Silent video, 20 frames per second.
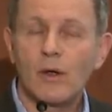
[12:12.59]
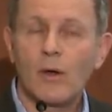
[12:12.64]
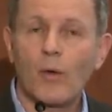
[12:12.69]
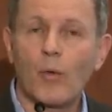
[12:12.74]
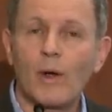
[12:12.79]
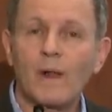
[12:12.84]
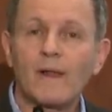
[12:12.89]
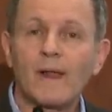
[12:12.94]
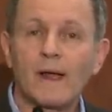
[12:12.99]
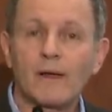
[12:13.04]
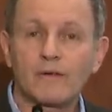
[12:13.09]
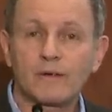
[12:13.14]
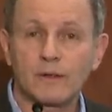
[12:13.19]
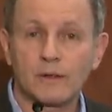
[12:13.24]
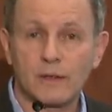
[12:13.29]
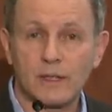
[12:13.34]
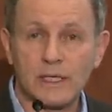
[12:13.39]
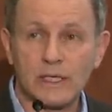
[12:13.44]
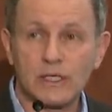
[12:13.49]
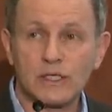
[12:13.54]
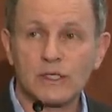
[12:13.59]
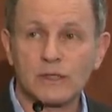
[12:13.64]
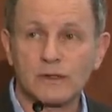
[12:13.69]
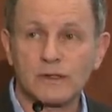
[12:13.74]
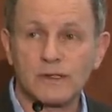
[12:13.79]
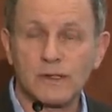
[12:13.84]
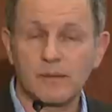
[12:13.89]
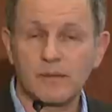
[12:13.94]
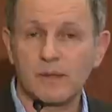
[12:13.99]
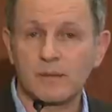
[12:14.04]
well after initial
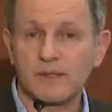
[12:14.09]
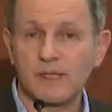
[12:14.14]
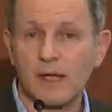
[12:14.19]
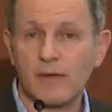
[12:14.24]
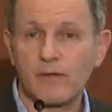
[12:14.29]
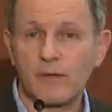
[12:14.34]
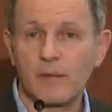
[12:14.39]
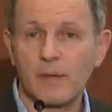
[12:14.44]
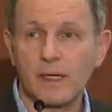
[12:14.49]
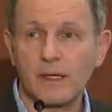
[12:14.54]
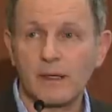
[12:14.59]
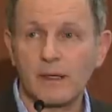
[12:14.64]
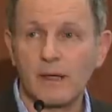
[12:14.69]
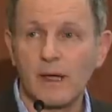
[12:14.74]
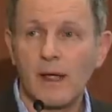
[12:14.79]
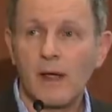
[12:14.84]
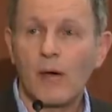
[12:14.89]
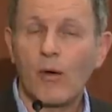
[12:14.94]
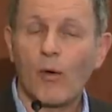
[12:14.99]
symptoms have abated,